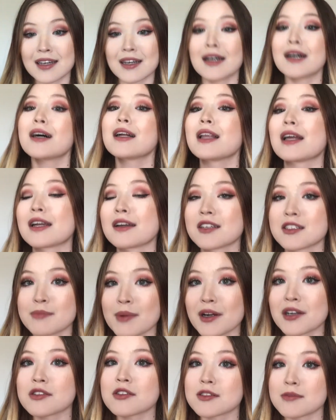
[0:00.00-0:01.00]
a lot of
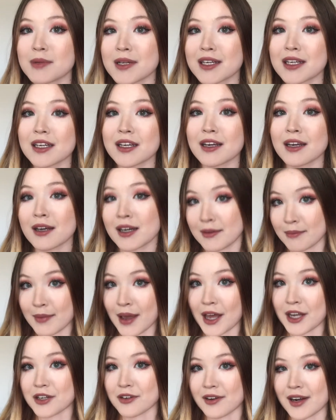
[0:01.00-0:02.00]
experience with speaking
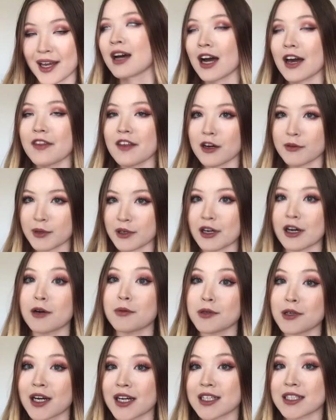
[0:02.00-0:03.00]
Mandarin, I think I'll be able to help you
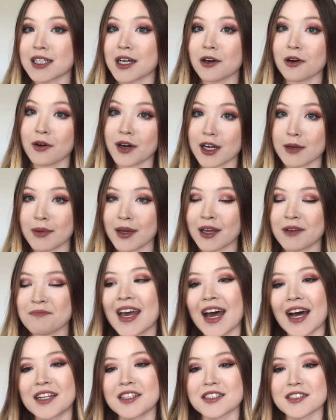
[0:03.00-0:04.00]
guys out quite a bit.
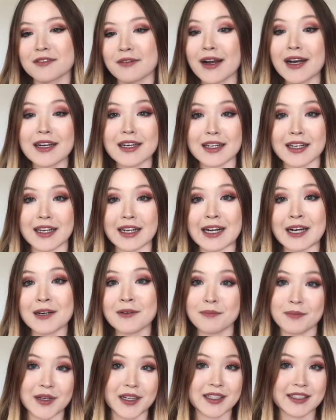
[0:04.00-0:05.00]
And Serenity here,
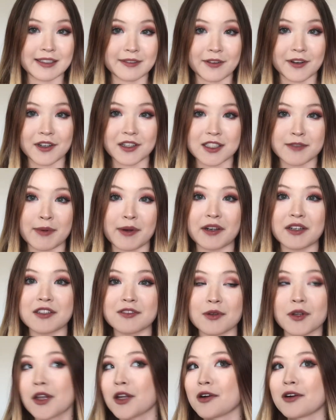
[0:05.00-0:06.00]
because of her experience
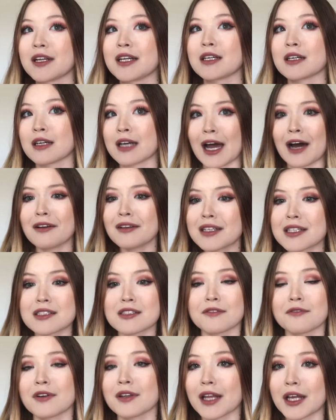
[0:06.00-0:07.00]
with learning countless
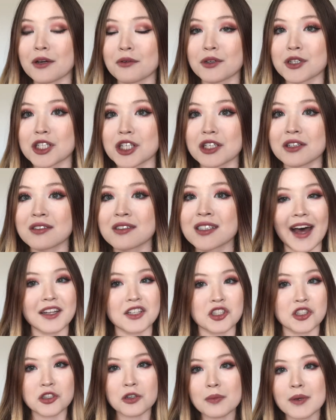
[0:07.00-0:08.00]
different languages,
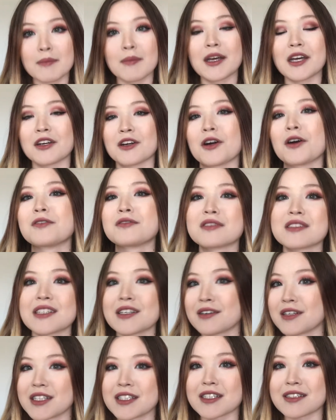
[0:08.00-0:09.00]
she'll be making her own
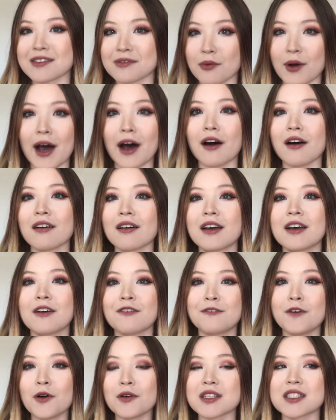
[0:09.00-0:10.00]
series as well,
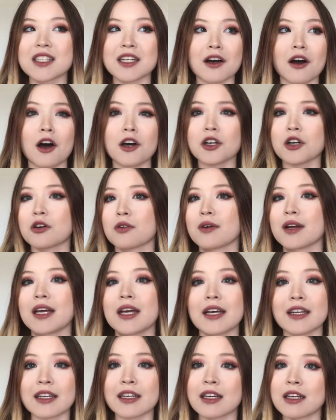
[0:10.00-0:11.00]
focusing on
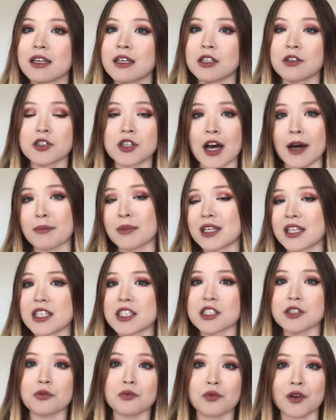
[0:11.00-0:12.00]
Korean, Japanese,
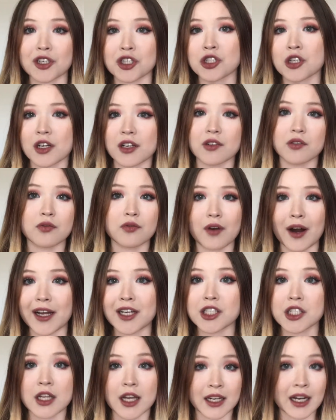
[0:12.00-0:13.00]
Russian, French,
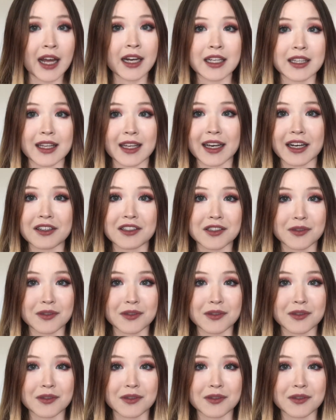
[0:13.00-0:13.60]
and anything else